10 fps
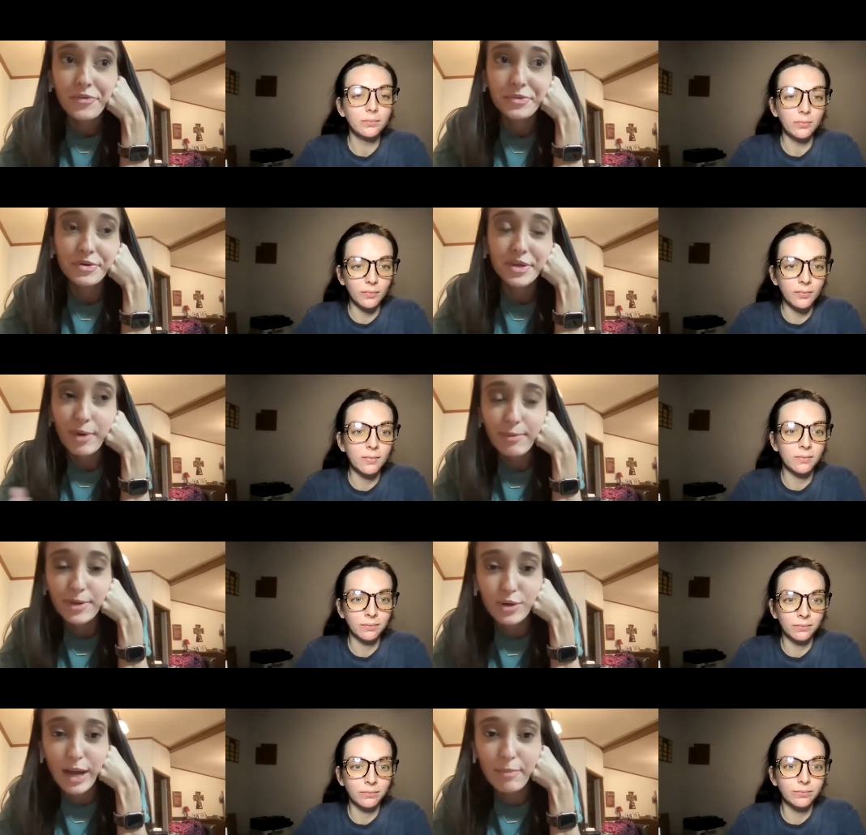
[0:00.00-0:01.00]
Speaker 1: And we were like, maybe
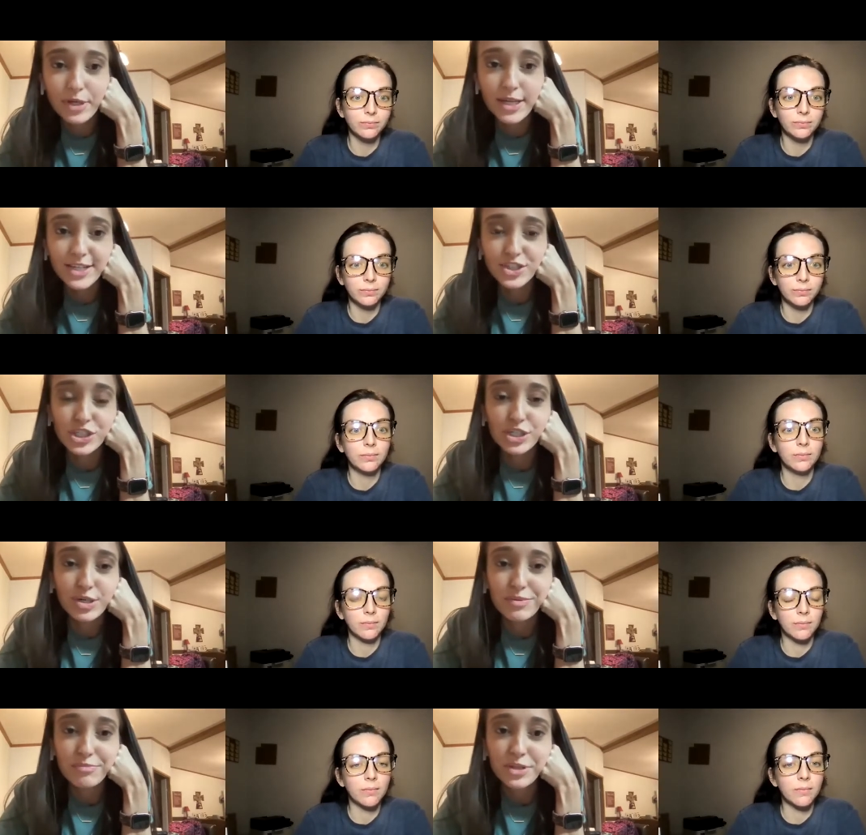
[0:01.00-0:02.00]
it'll happen next
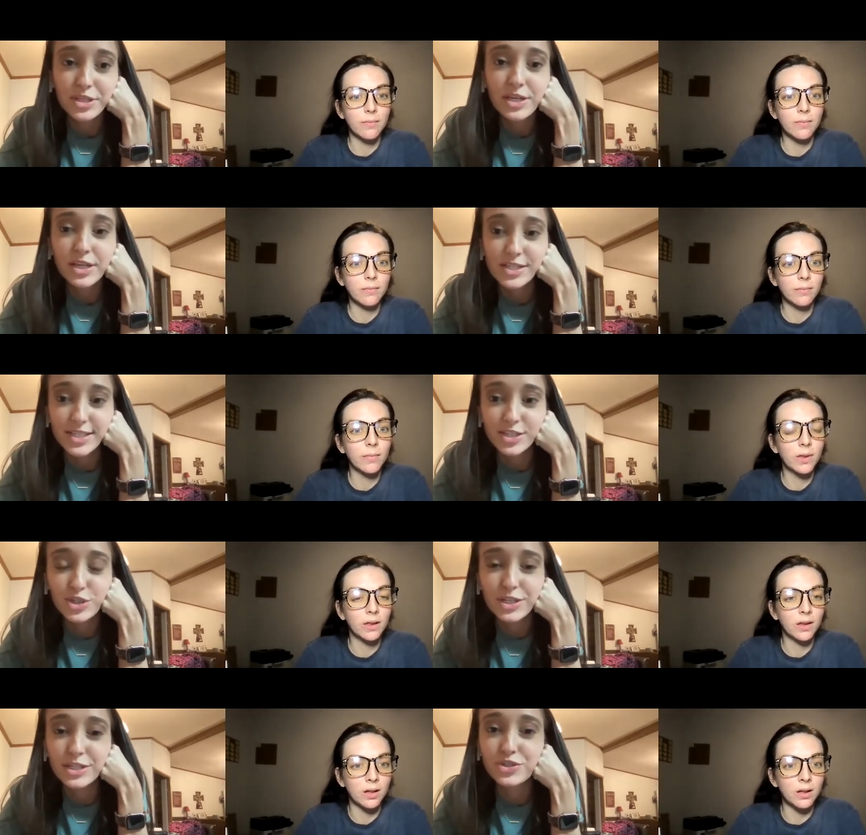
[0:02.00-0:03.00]
year. But then as I
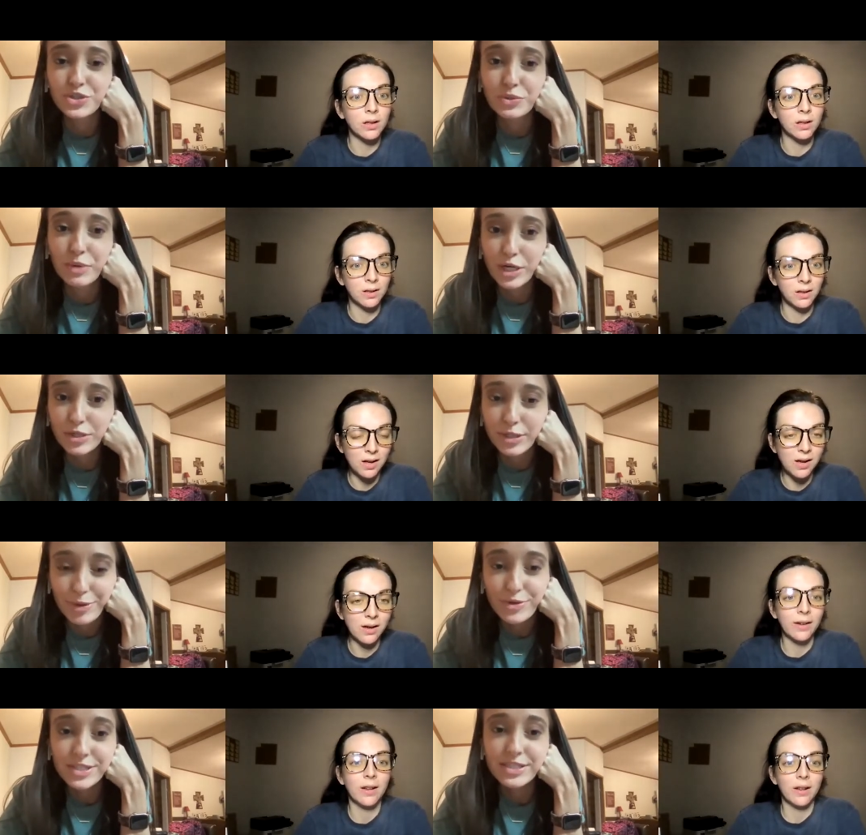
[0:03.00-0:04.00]
started to earn the
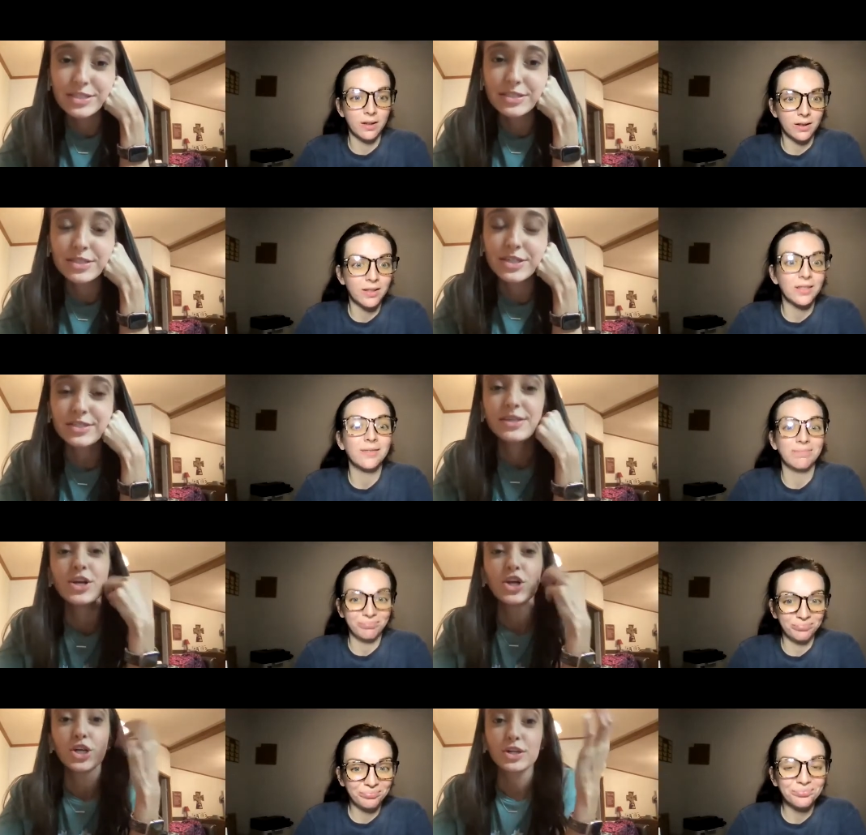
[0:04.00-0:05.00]
bonuses, because
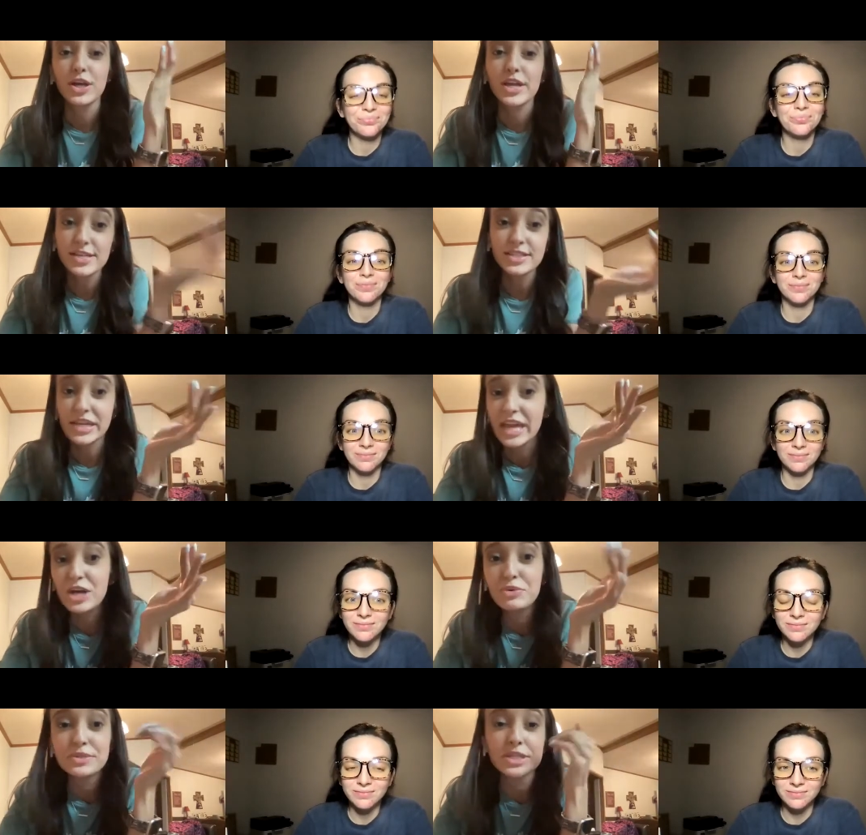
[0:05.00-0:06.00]
his
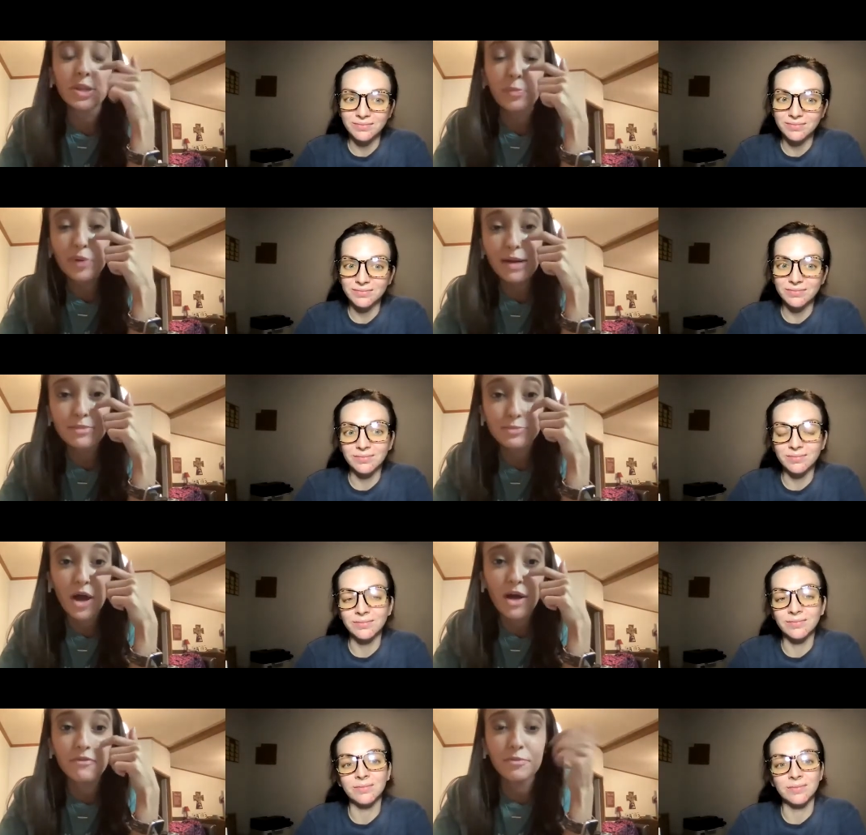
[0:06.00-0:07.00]
account was in the prime
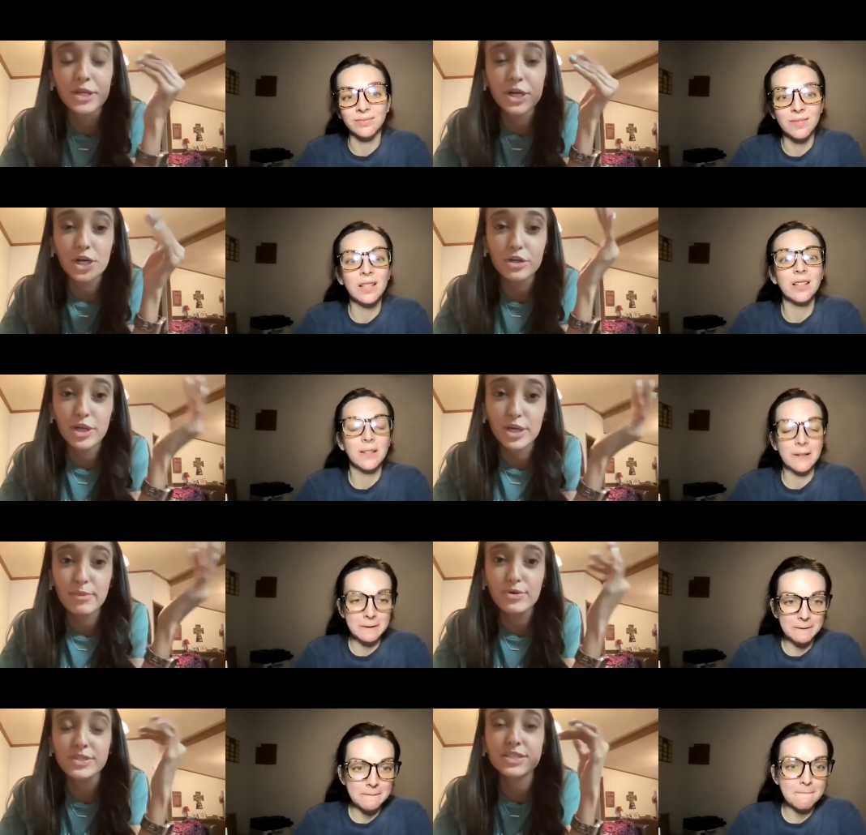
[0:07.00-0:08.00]
spot for me to earn a lot
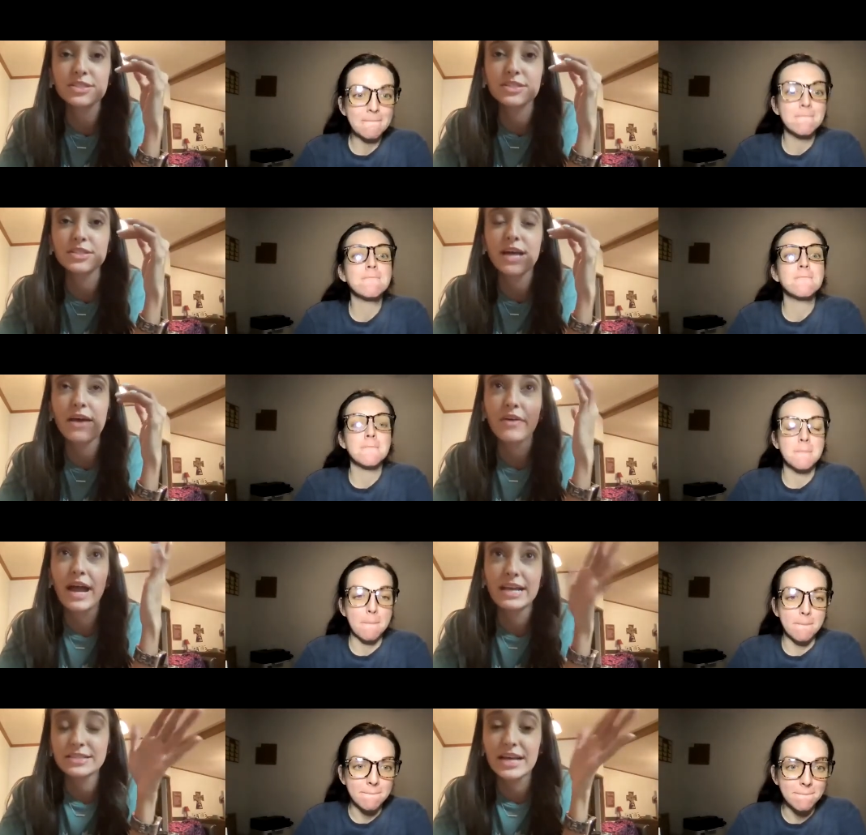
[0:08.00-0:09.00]
of bonuses because the
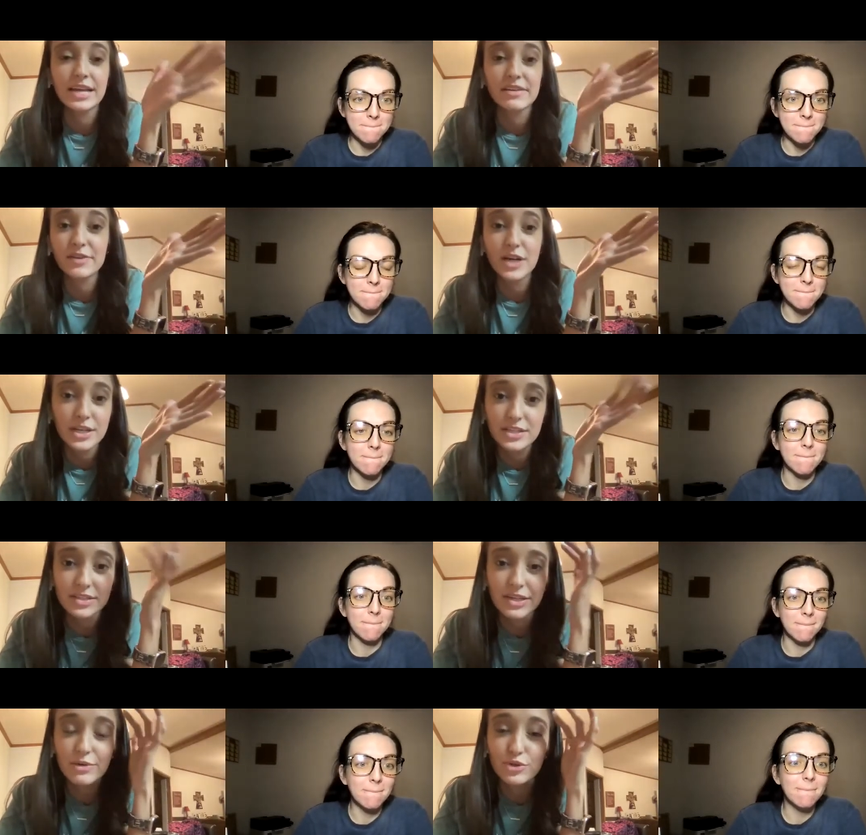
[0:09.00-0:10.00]
highest I had ever gotten
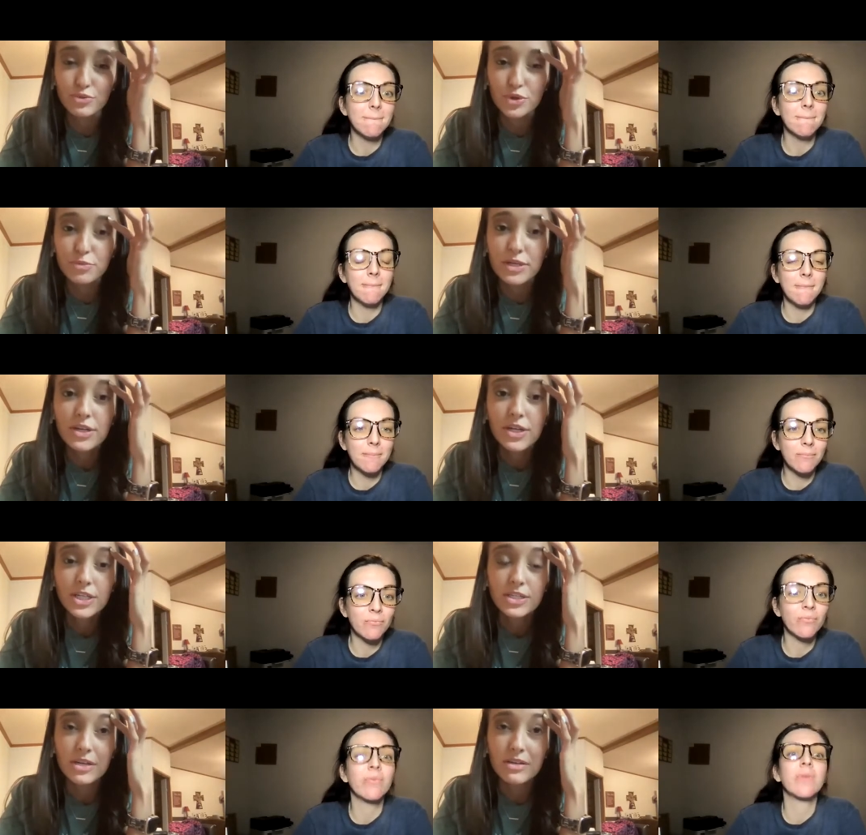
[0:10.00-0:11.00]
his account was Ruby.
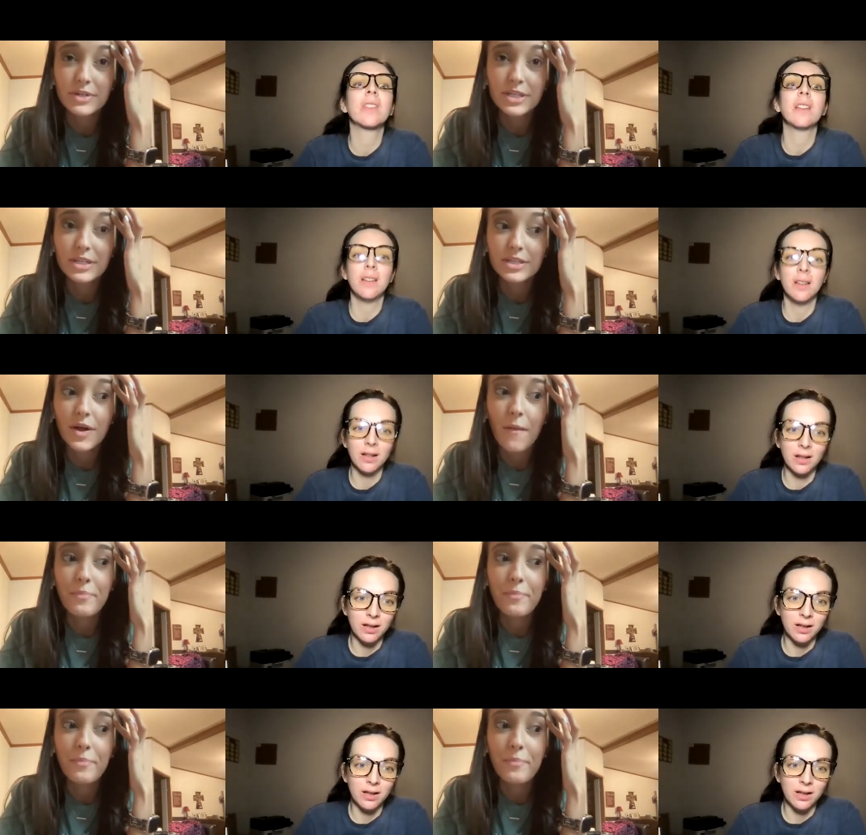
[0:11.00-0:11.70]
So in